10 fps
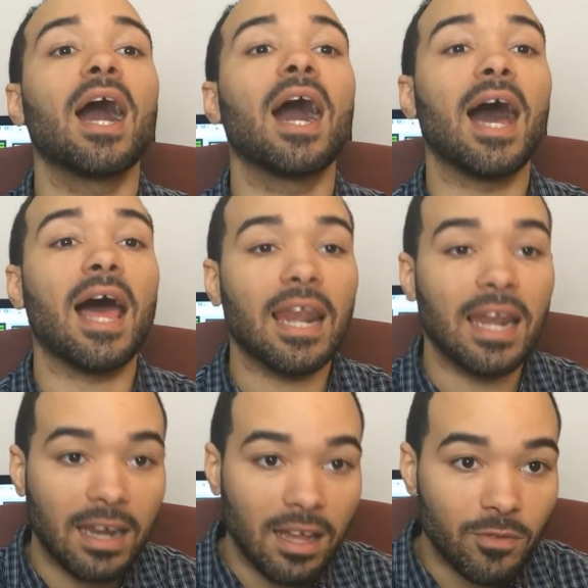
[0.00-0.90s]
I
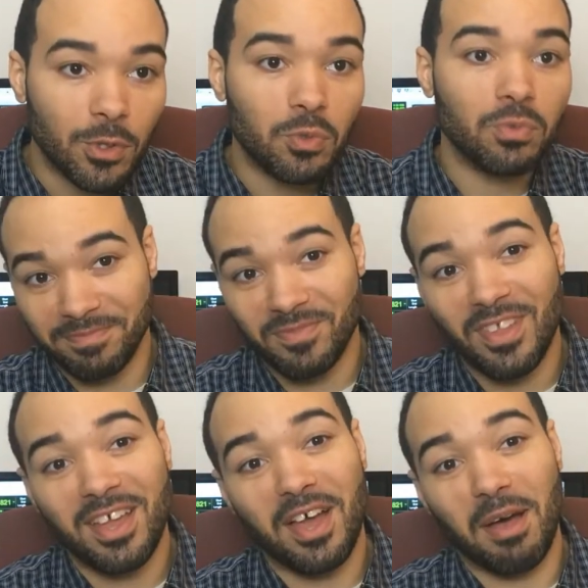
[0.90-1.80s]
love you.
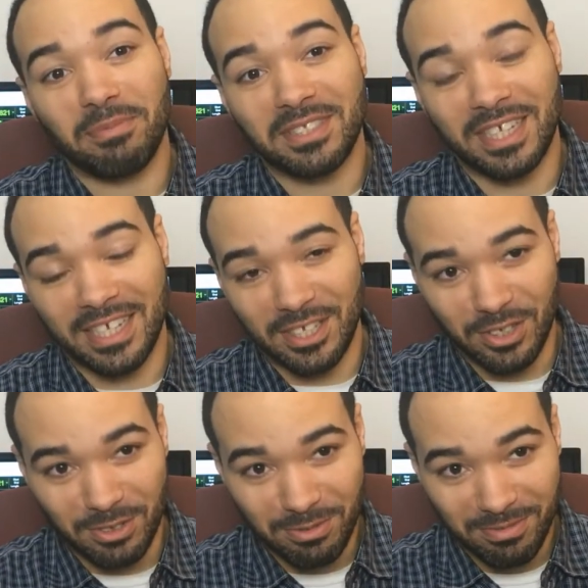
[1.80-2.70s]
I'm going to take
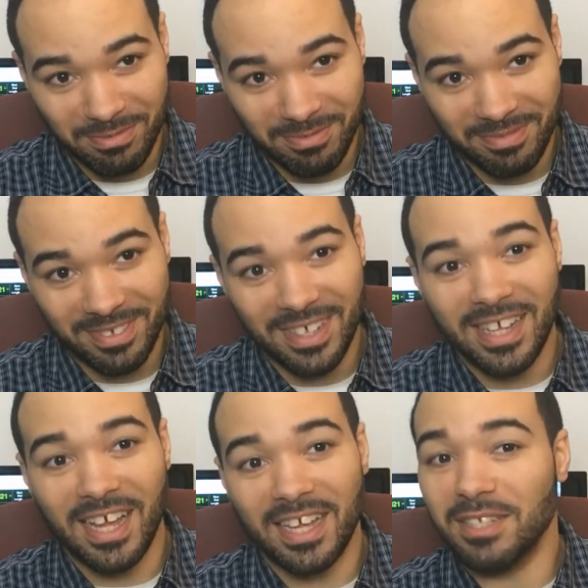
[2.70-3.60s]
you
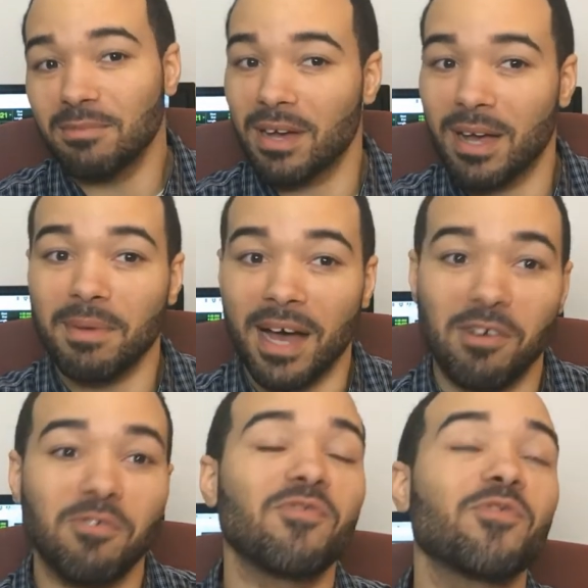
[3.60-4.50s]
and your mom
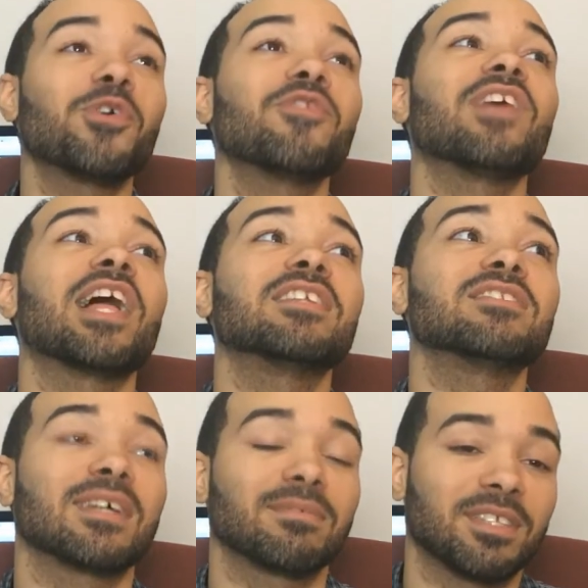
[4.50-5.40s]
out for
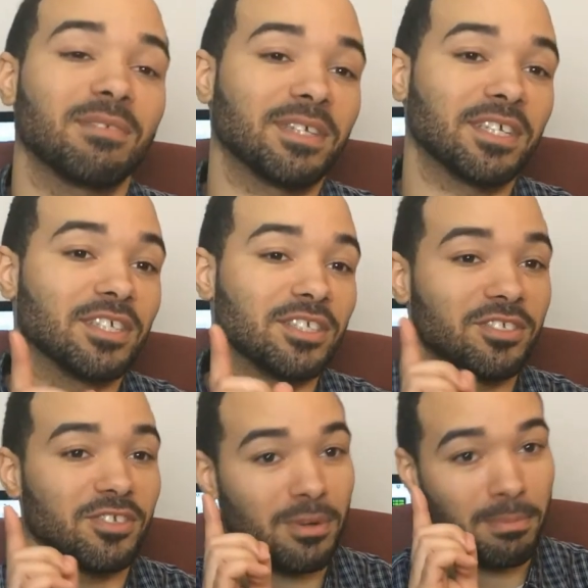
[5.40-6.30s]
Valentine's Day
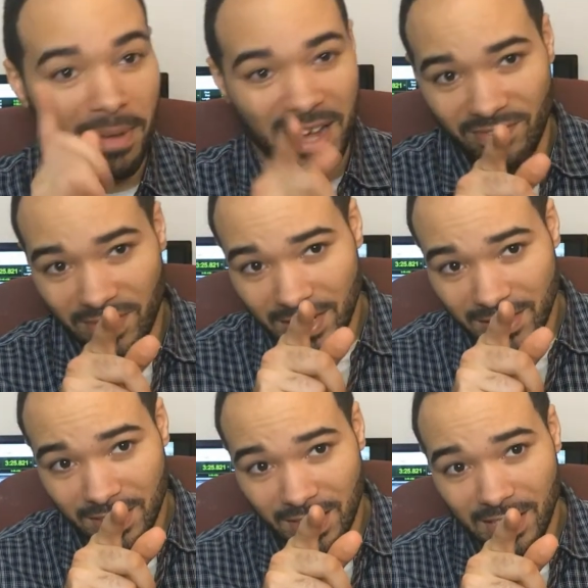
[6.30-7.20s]
because you're my
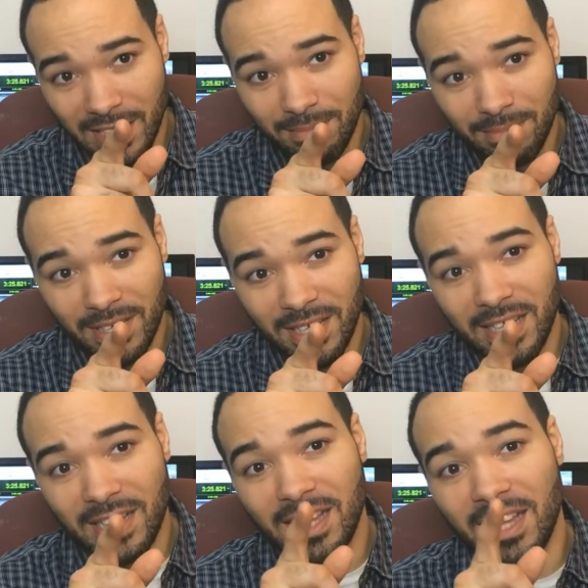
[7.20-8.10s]
Valentine
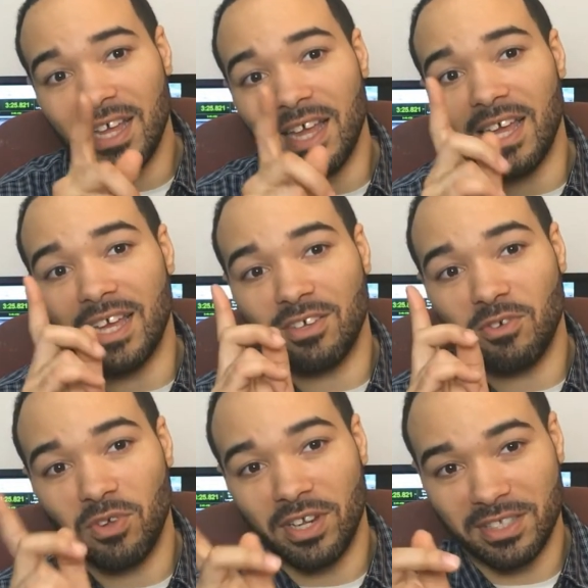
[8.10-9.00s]
and
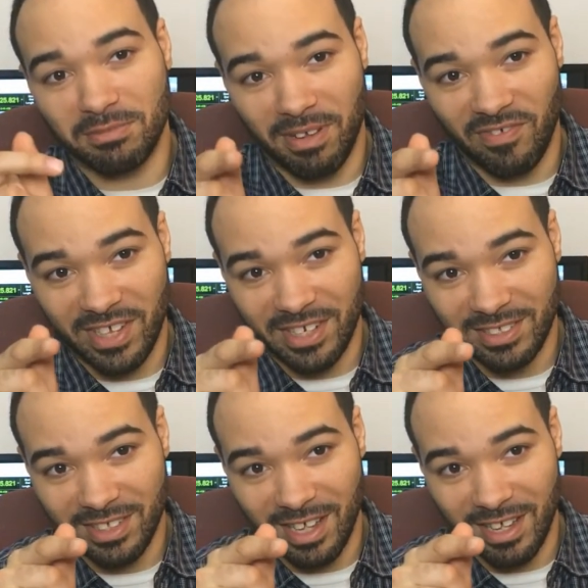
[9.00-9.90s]
Quinn is my
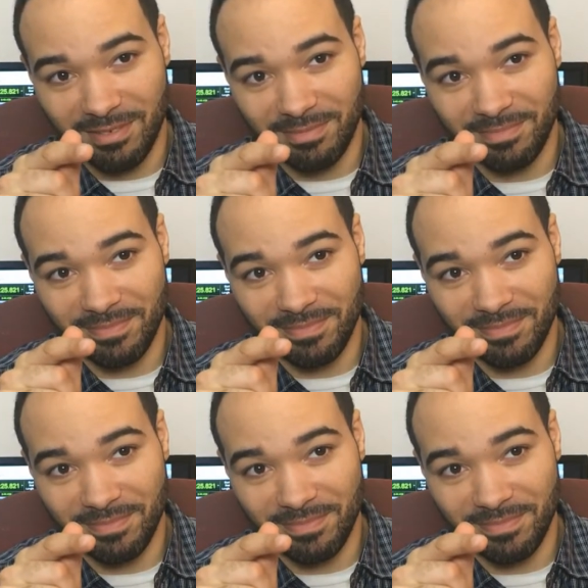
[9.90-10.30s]
Valentine.